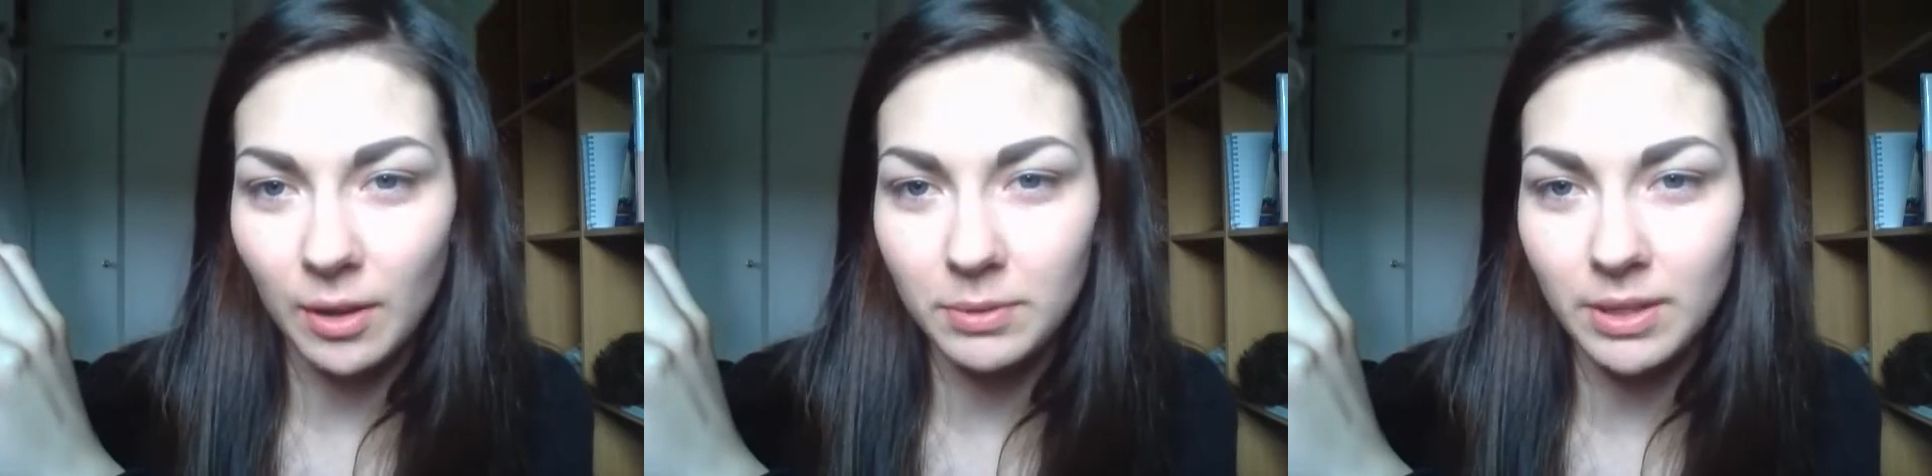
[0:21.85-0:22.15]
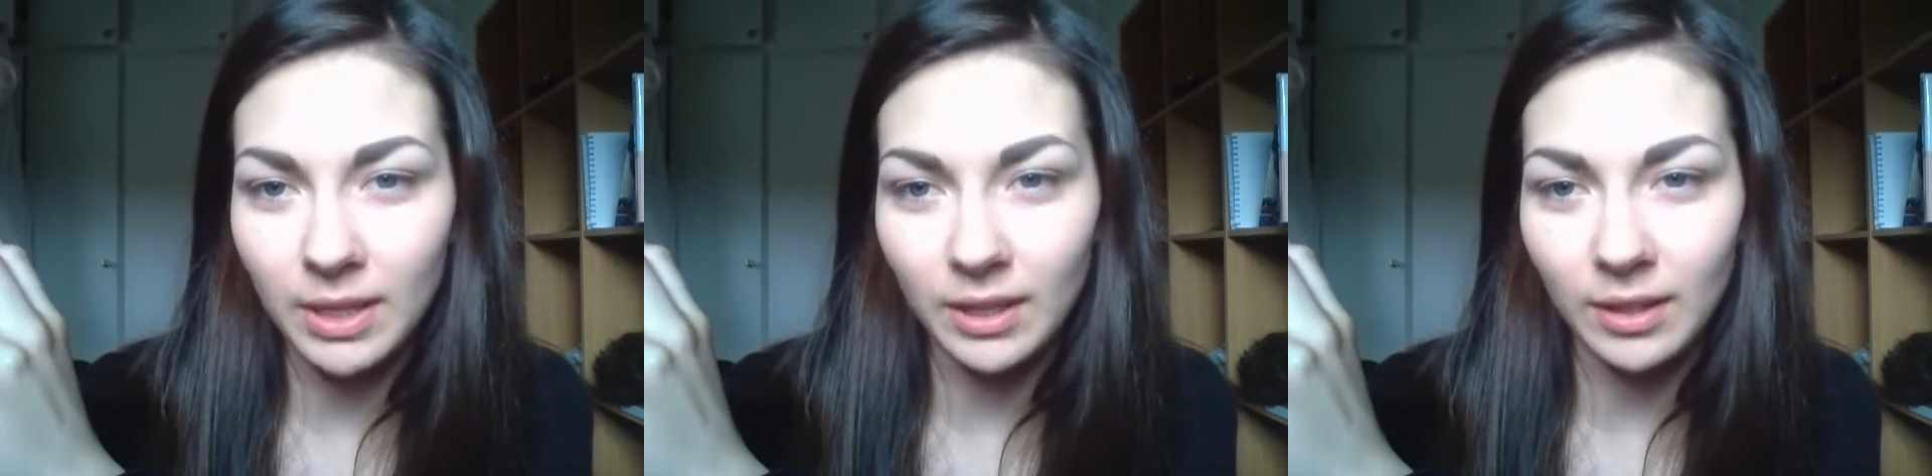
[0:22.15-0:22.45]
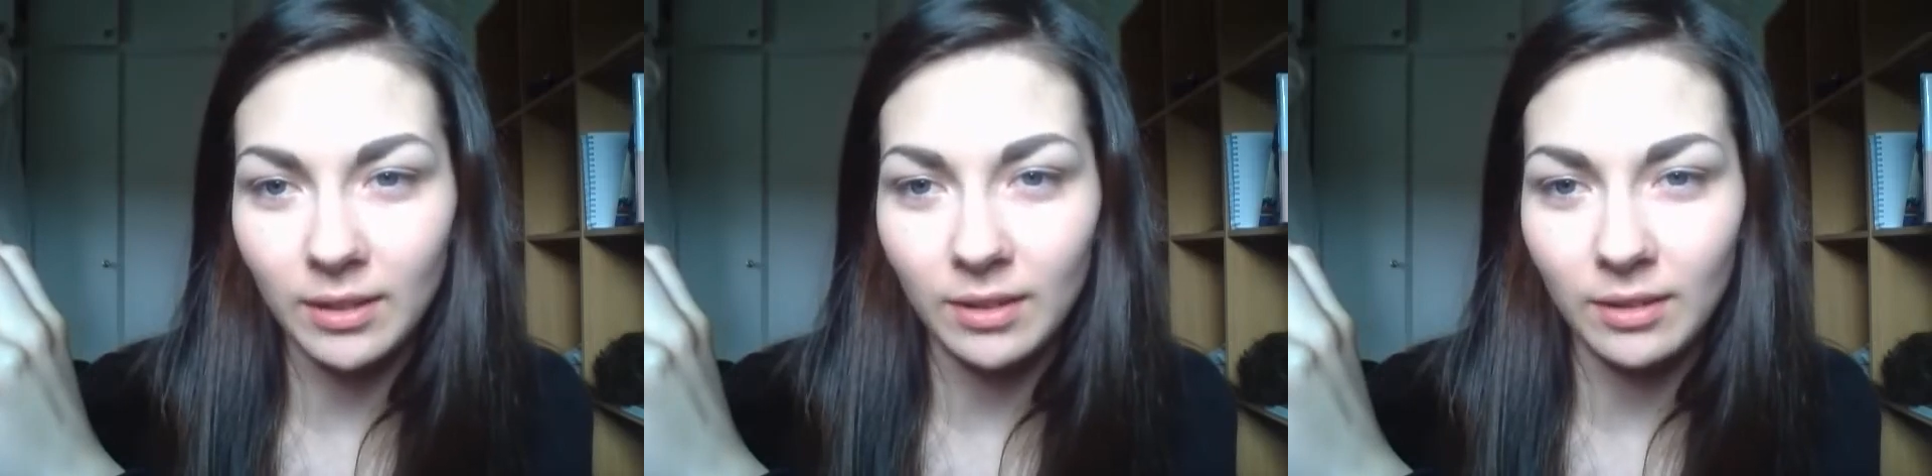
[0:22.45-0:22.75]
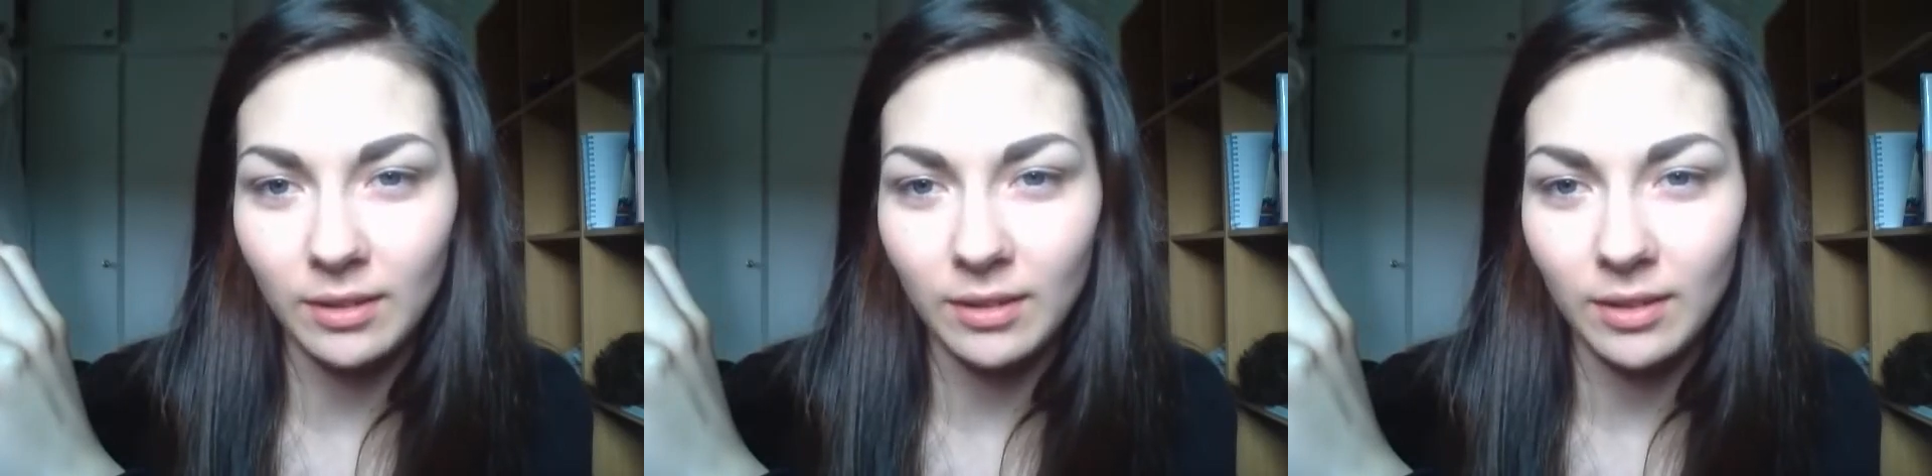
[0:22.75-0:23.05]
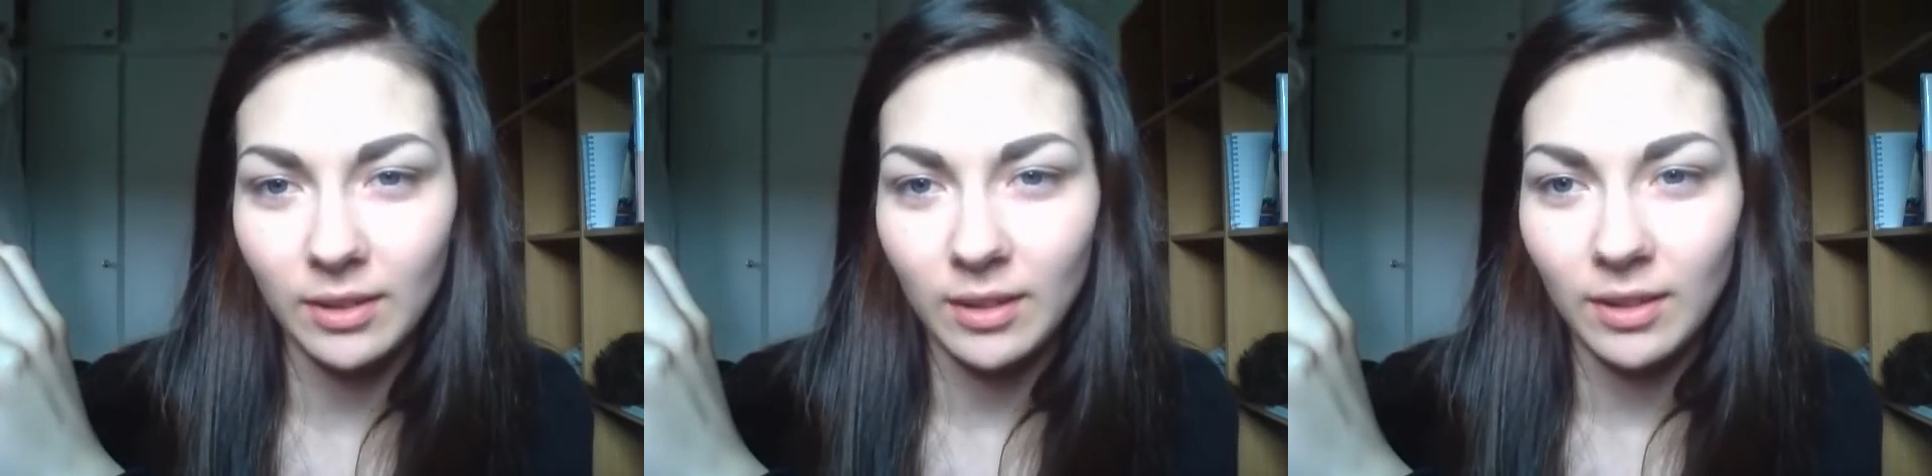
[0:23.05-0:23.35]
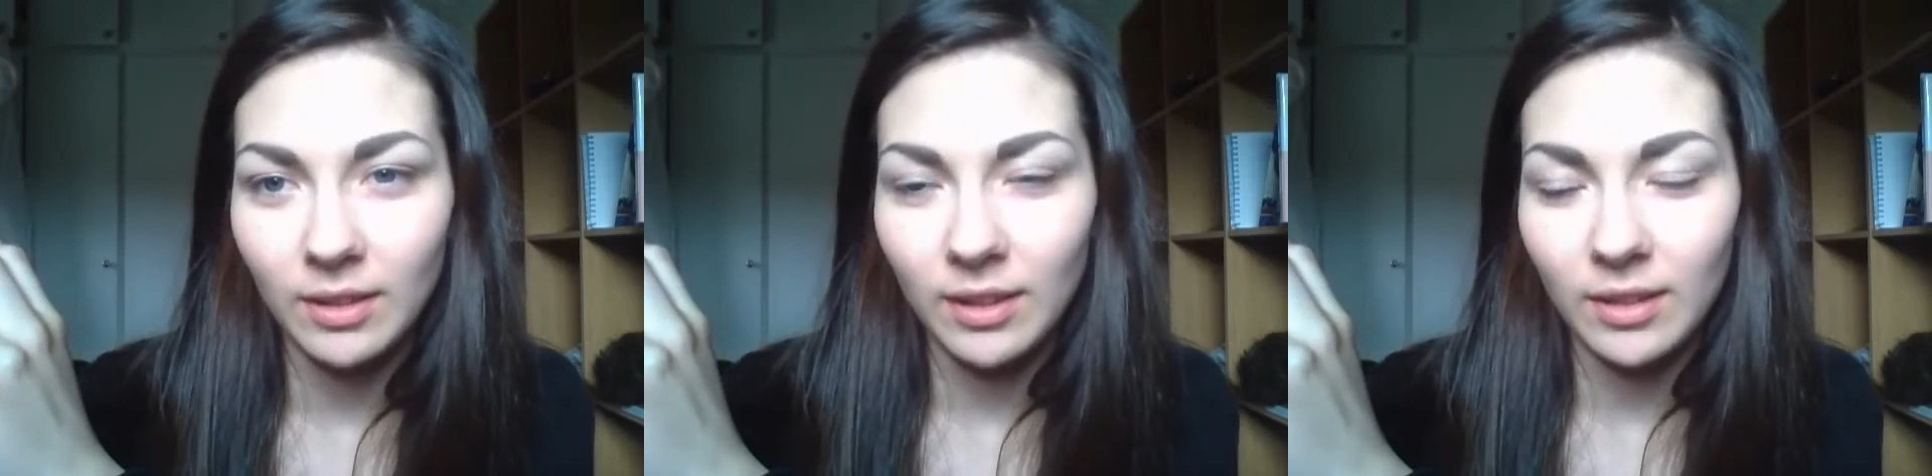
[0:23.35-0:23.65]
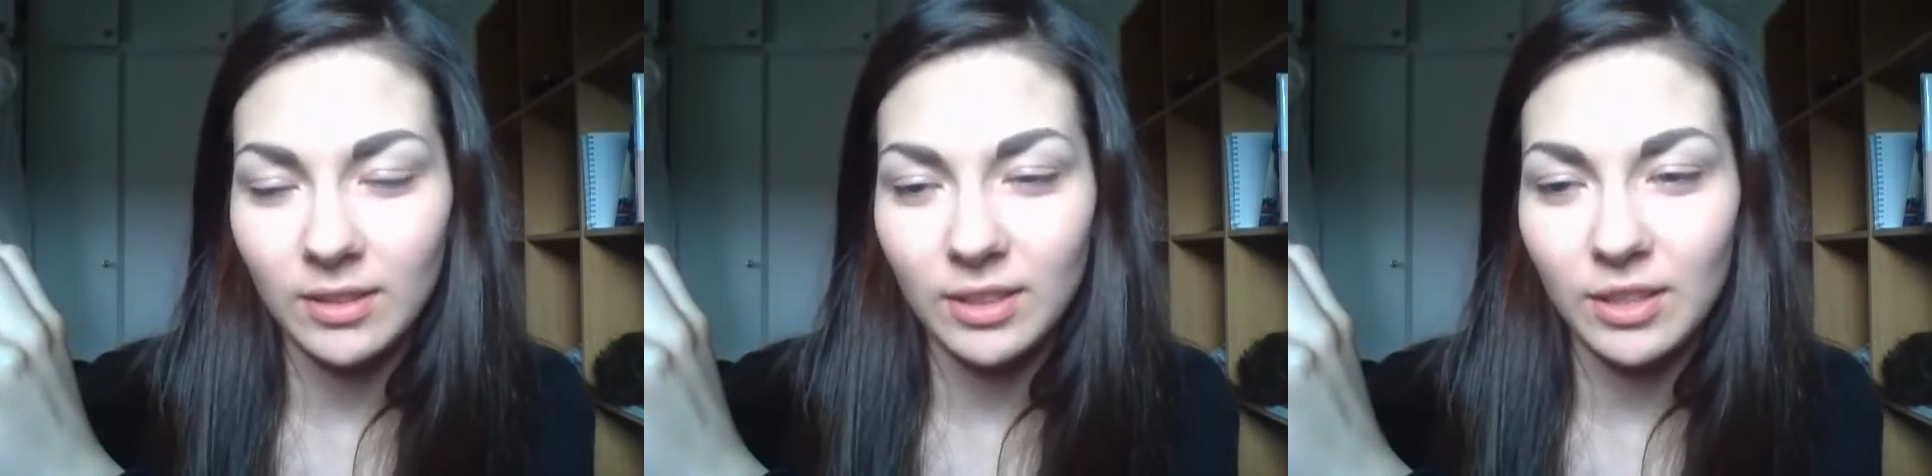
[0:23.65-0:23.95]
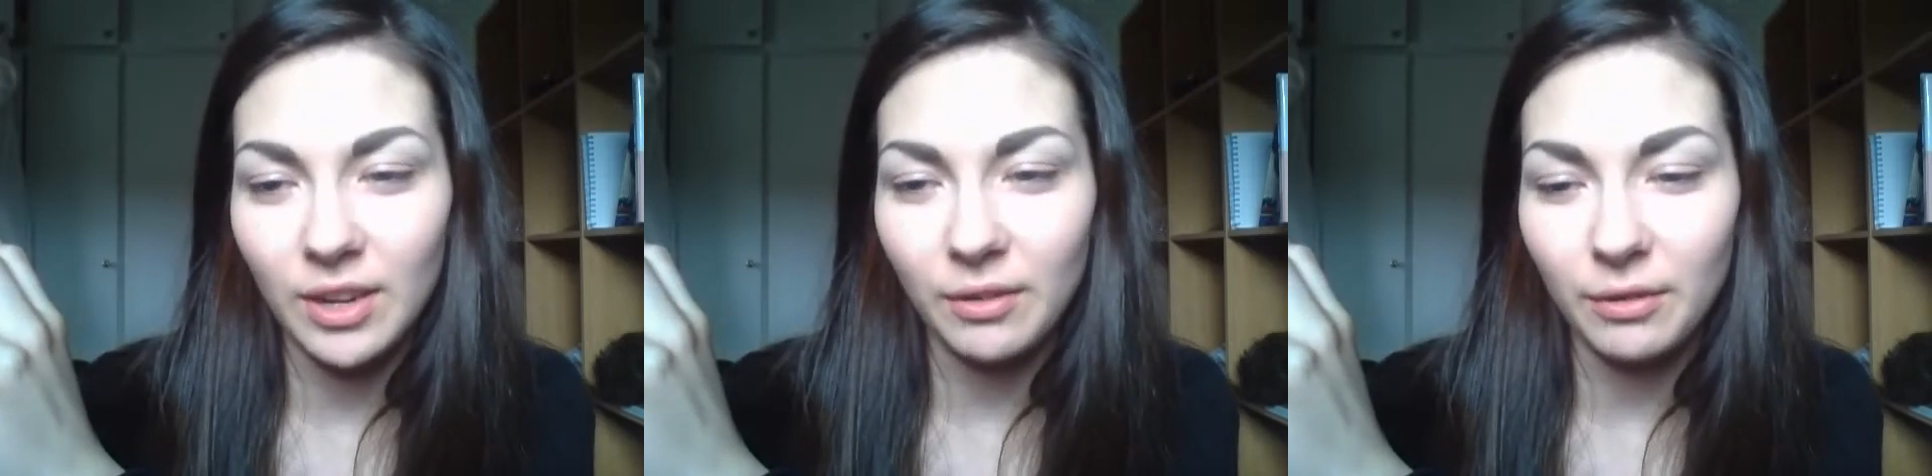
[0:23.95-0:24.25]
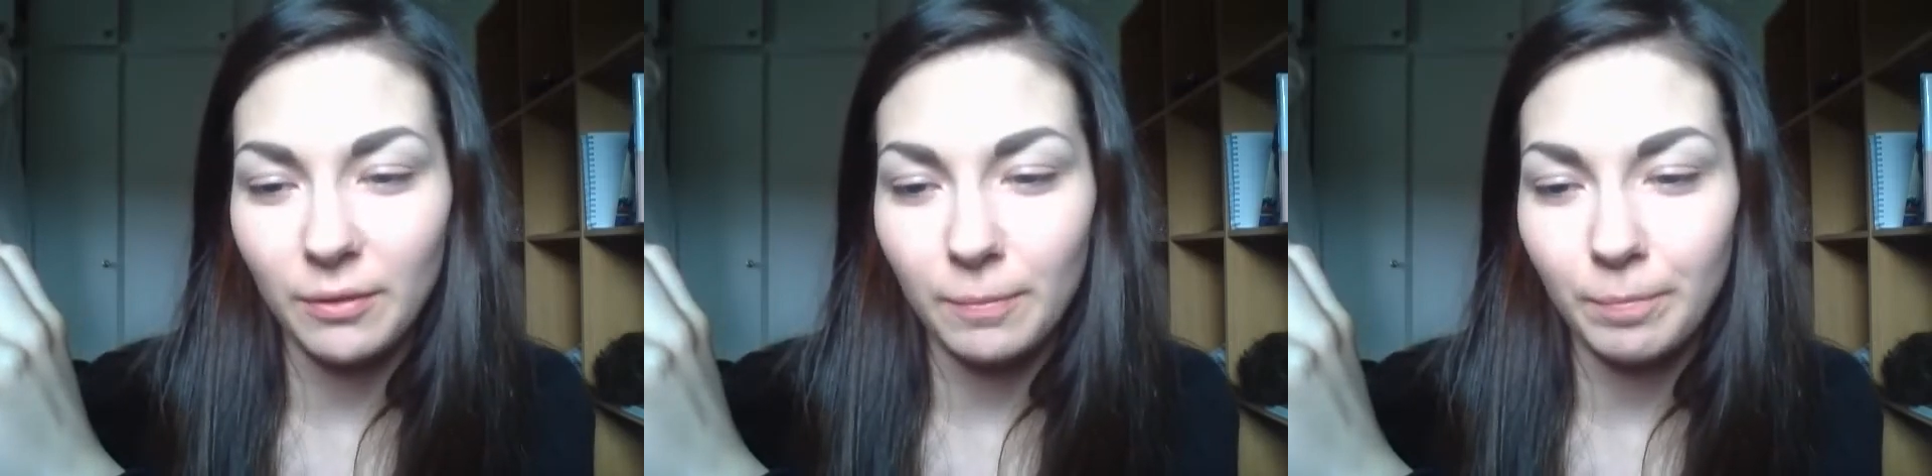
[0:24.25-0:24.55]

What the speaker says: updated and stuff.